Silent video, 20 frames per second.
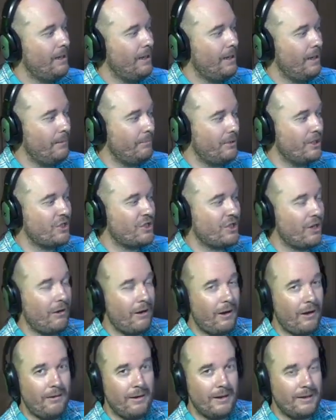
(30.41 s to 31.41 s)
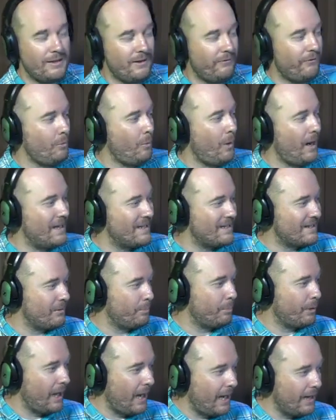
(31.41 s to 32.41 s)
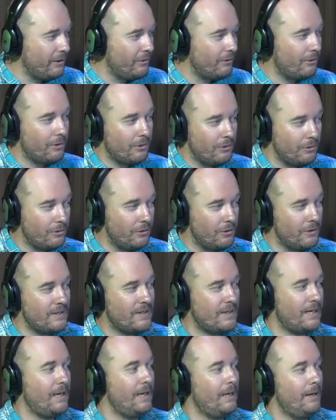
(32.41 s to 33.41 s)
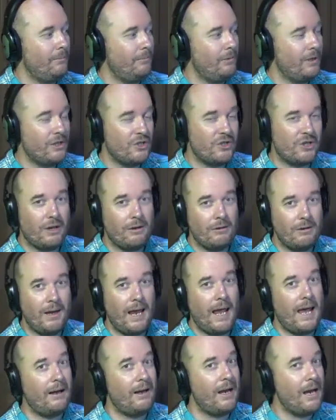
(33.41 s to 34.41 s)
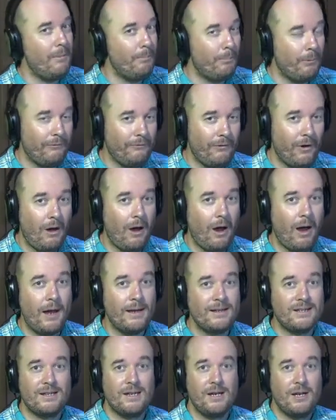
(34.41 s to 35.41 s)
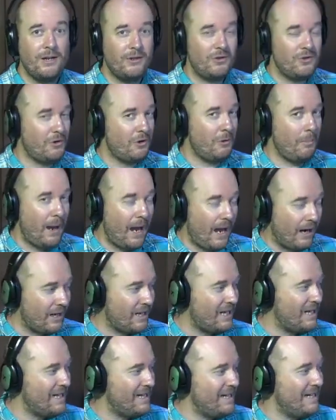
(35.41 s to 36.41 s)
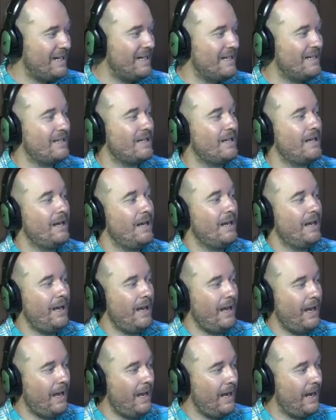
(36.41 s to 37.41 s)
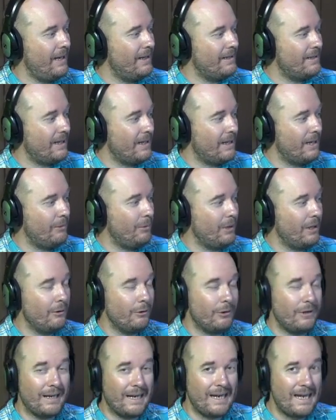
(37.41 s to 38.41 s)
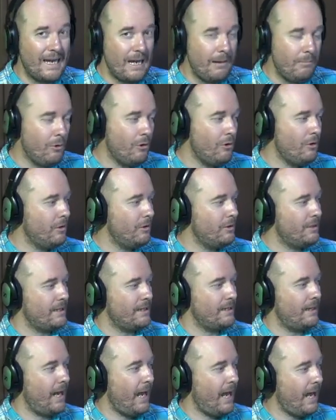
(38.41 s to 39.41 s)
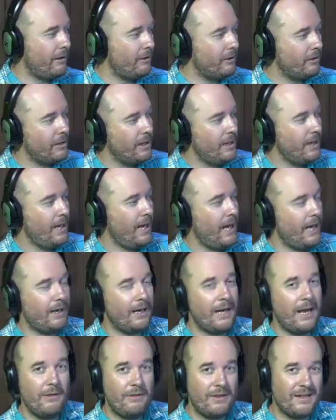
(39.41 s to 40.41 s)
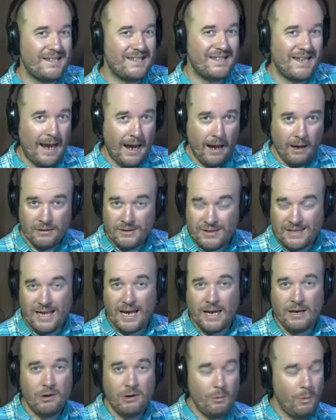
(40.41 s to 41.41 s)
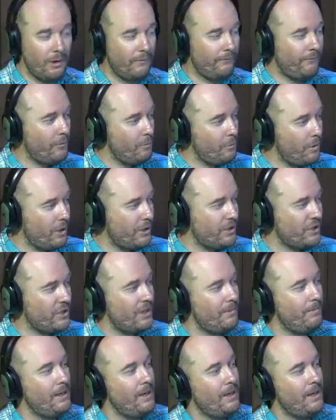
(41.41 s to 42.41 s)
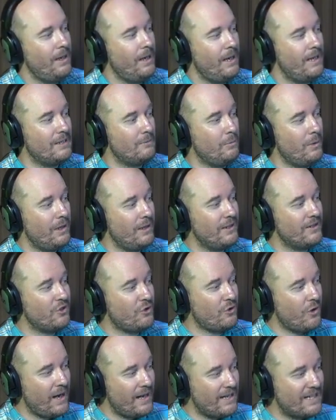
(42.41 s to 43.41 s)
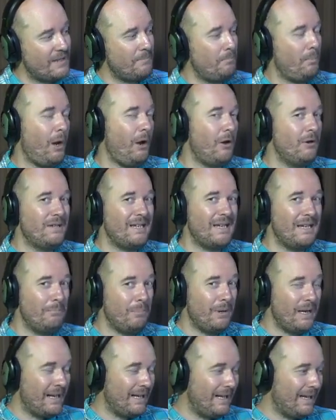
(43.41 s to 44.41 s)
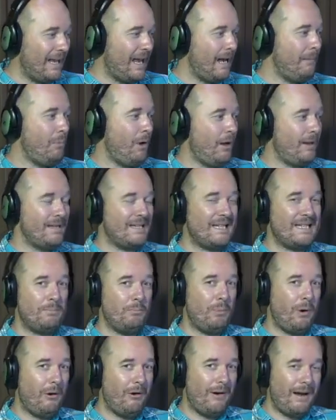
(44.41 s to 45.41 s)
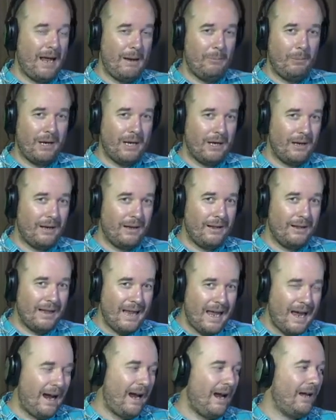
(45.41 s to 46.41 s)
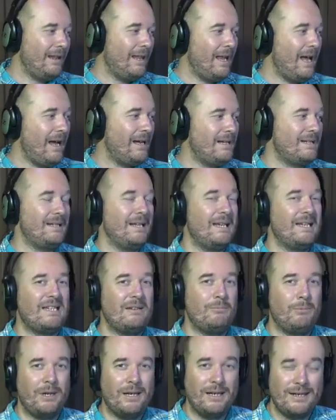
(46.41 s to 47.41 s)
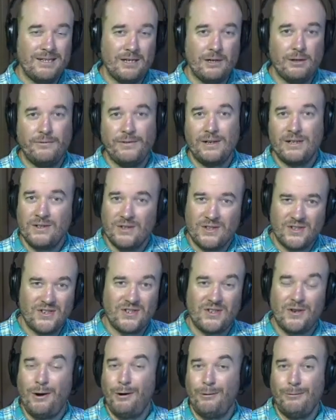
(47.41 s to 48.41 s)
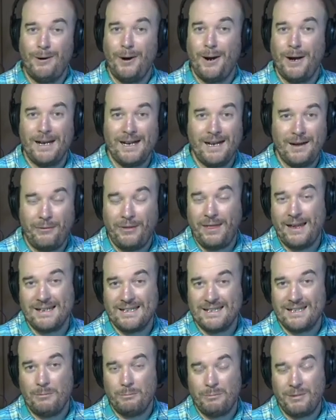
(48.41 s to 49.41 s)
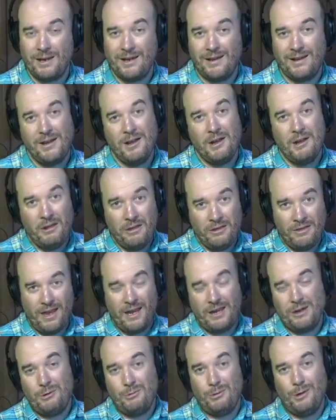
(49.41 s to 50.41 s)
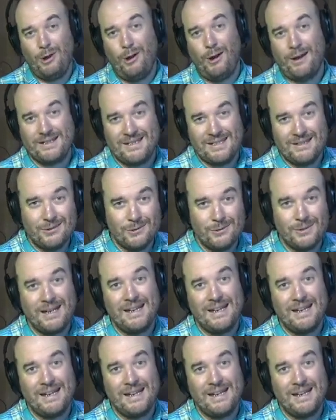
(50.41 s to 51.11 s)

I'm going to show you different ways to play your chords. I'm going to show you how to improvise, talk about keys, and we're going to look at keyboards and how to get the sounds that you want for worship, as well as transposing, being led by the Spirit. And we're going to, our last lesson, we're going to delve into songwriting, if that's something that you would like to